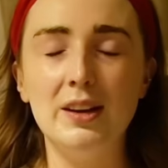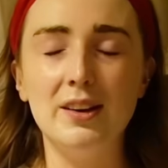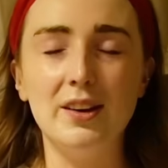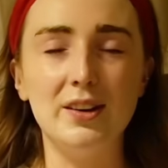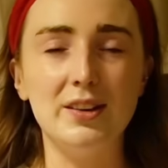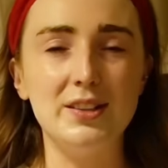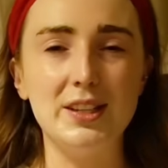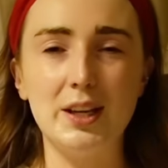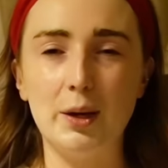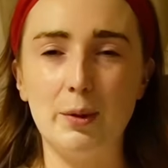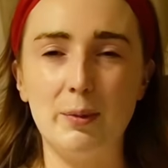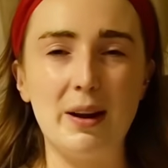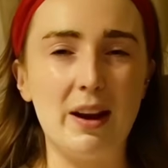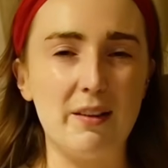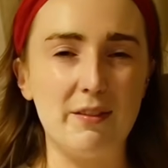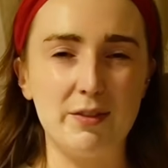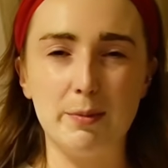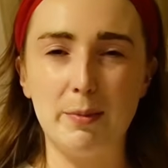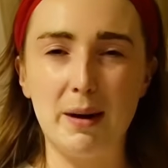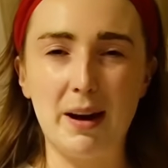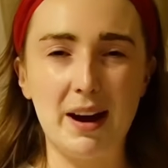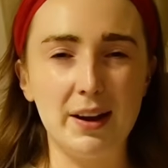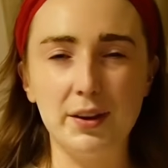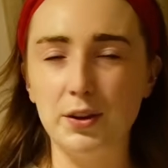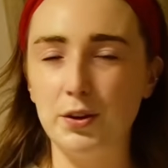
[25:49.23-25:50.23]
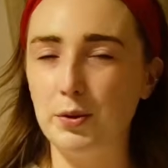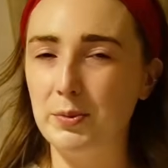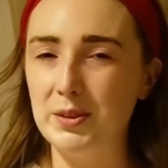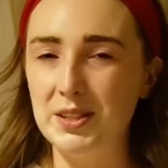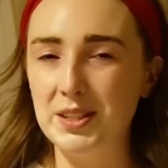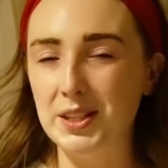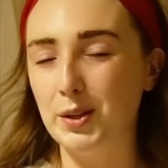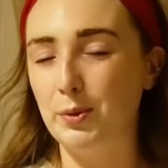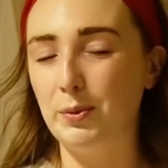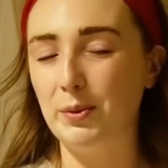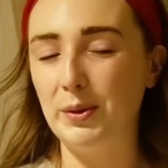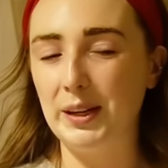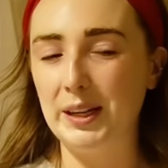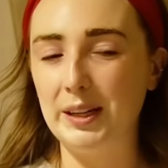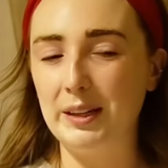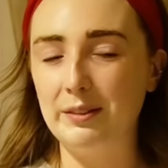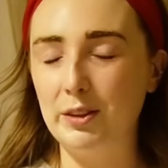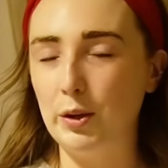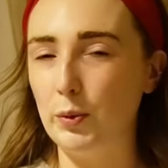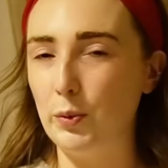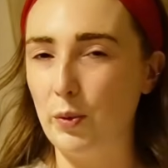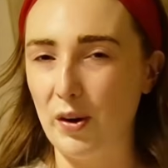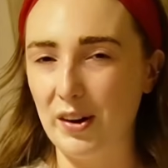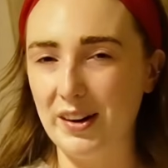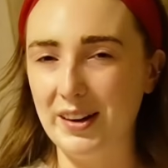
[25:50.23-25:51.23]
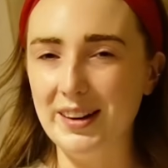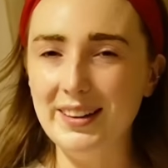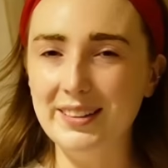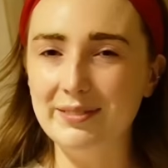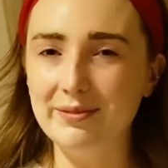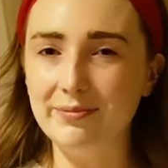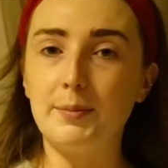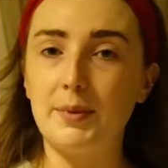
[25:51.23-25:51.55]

until we have the bathroom, until we go on it.